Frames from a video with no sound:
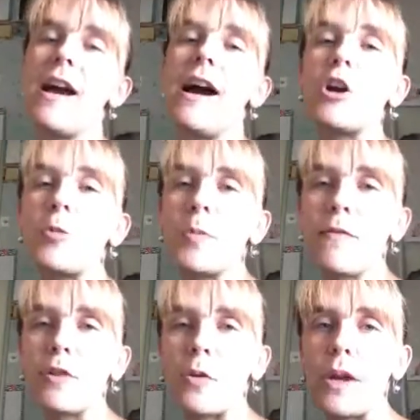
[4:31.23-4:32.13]
I hope you
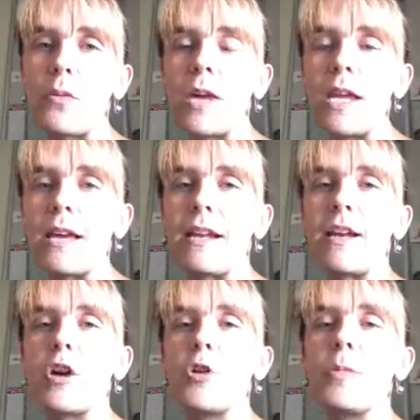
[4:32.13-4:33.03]
have a great week, and I
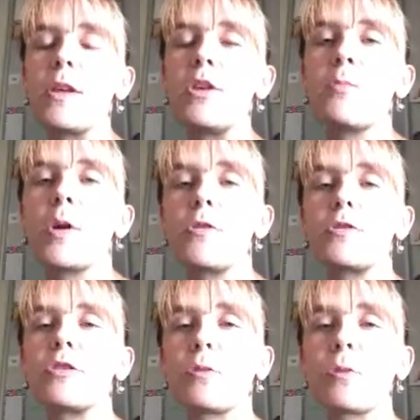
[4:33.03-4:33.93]
hope that you
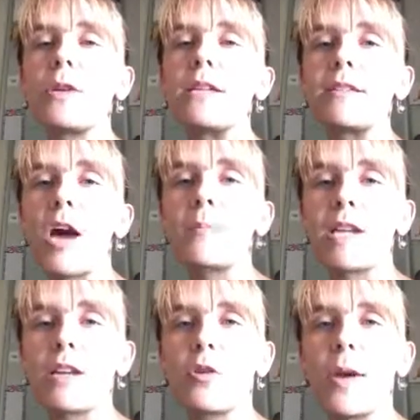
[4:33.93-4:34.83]
post your 3 top
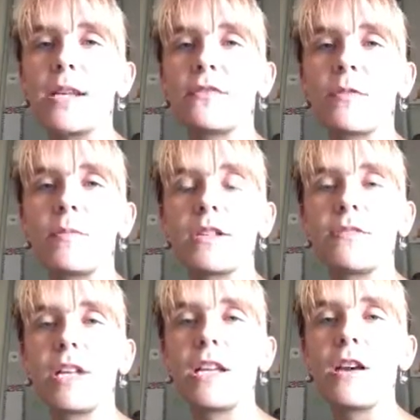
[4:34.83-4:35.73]
takeaways from this
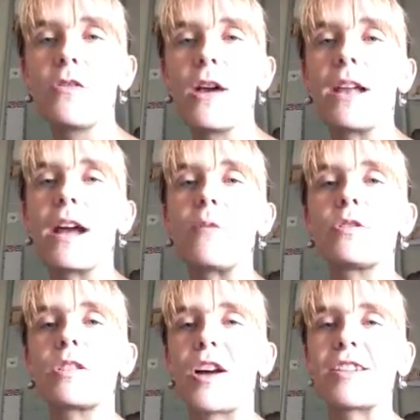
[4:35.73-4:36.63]
video, and I
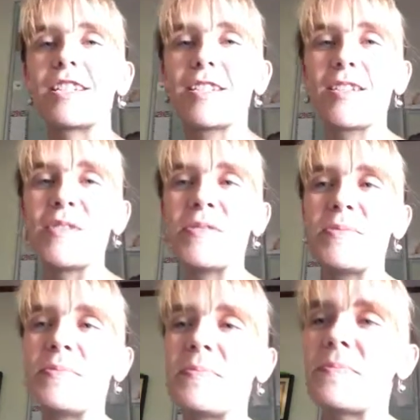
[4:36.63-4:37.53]
will talk to you soon.